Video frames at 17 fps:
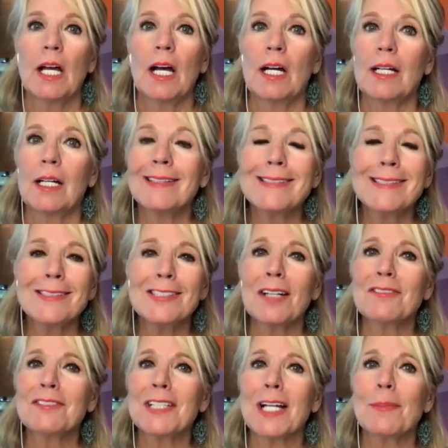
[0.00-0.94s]
Uh, it's a
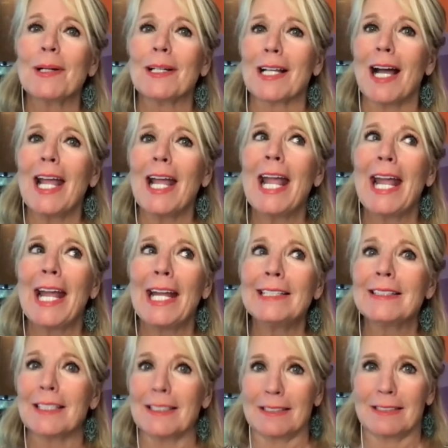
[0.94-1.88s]
tough topic. I
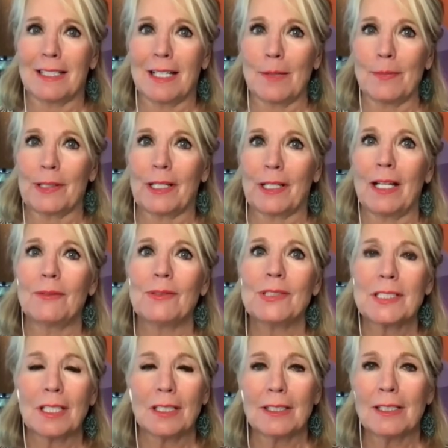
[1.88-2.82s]
hate this topic. I
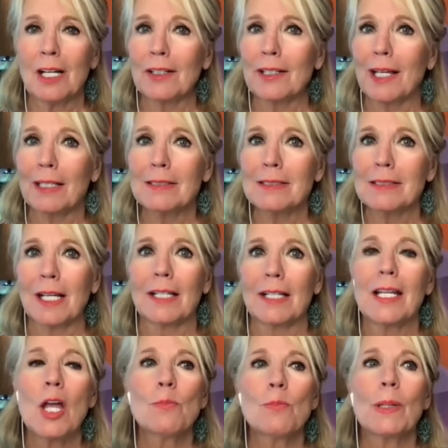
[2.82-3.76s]
was telling our guests
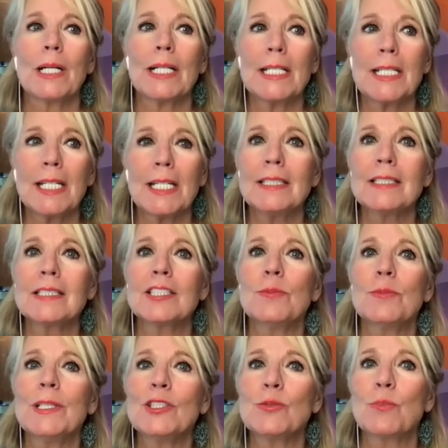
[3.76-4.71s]
that, but it needs
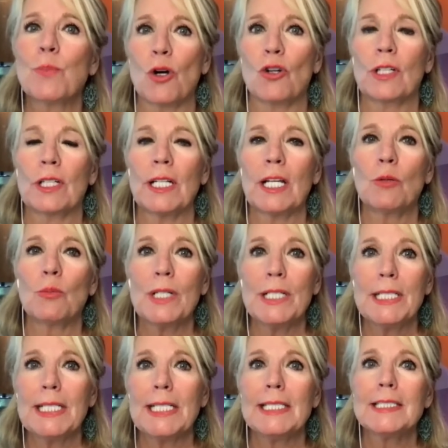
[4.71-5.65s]
to be spoken and
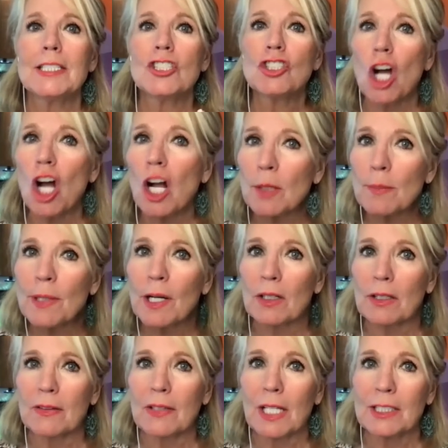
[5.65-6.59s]
we need to talk
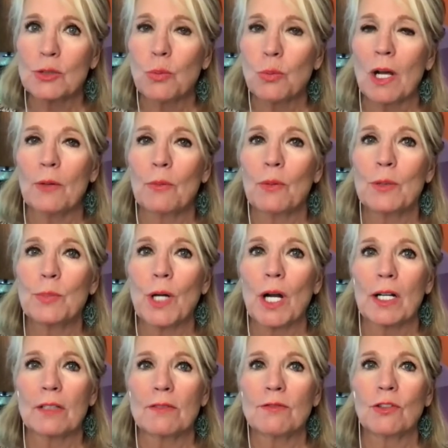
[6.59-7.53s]
about it. That's why we
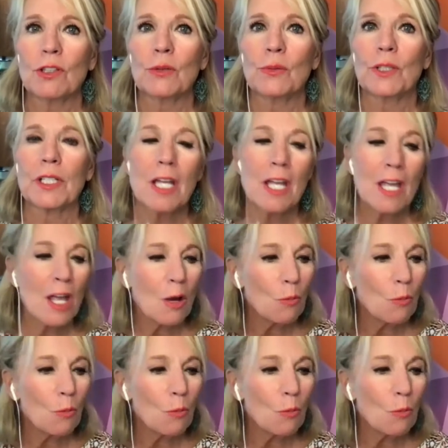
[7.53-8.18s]
brought it forward.